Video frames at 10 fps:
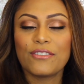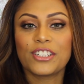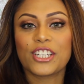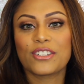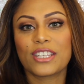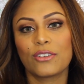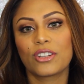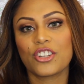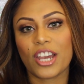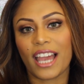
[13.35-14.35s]
videos that you
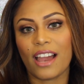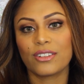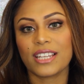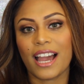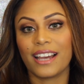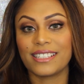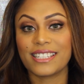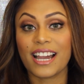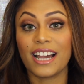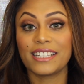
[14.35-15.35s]
can check out
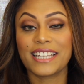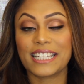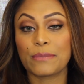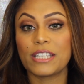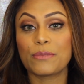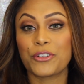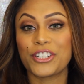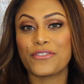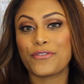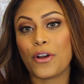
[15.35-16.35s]
and take some
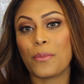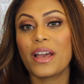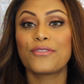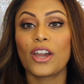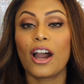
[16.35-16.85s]
inspiration from.